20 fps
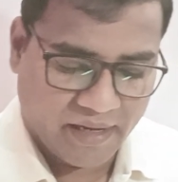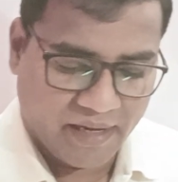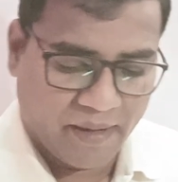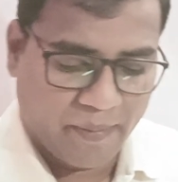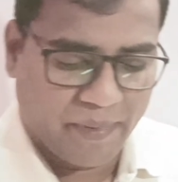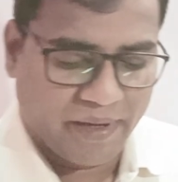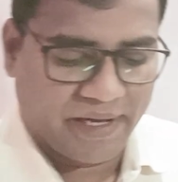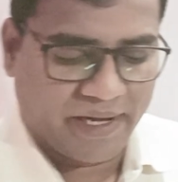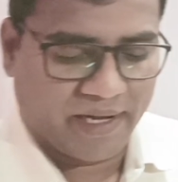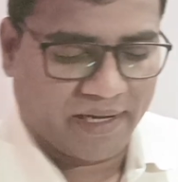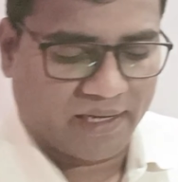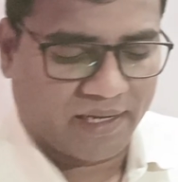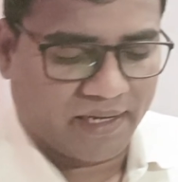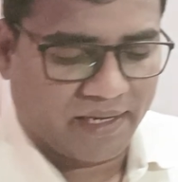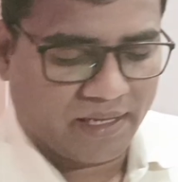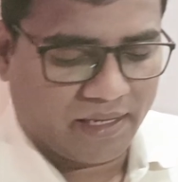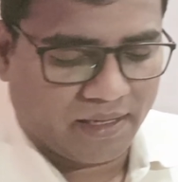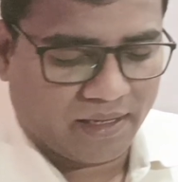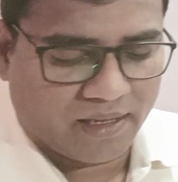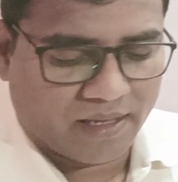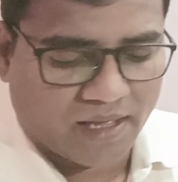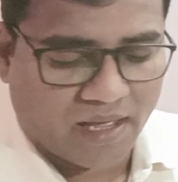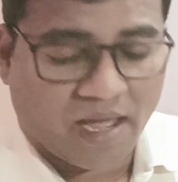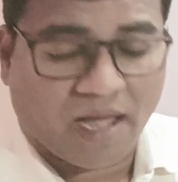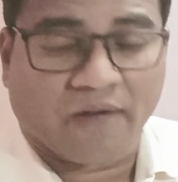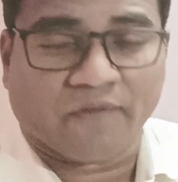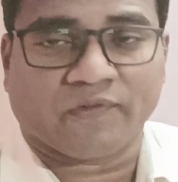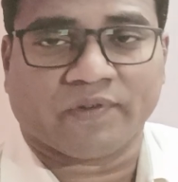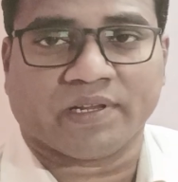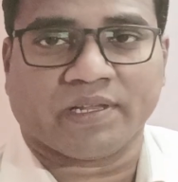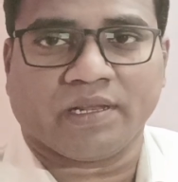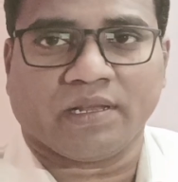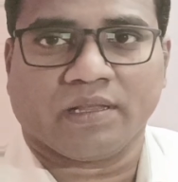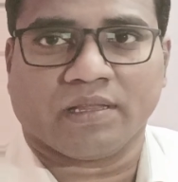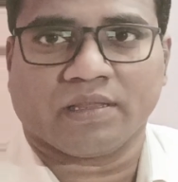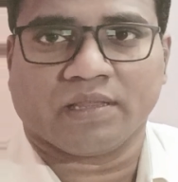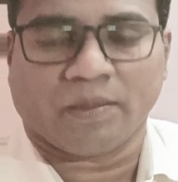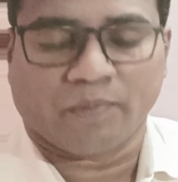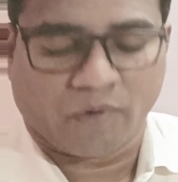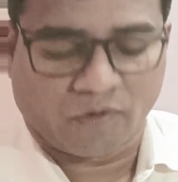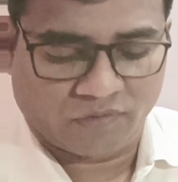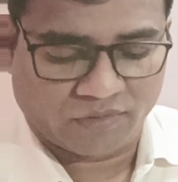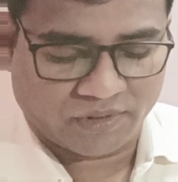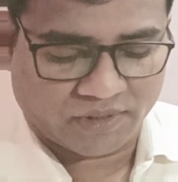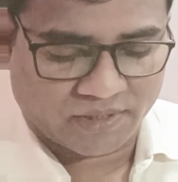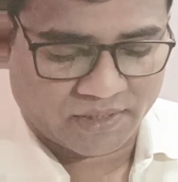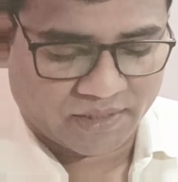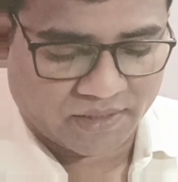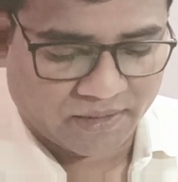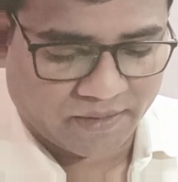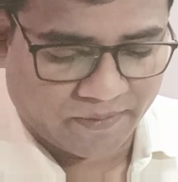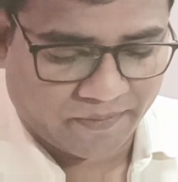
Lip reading: immediately after the bounce.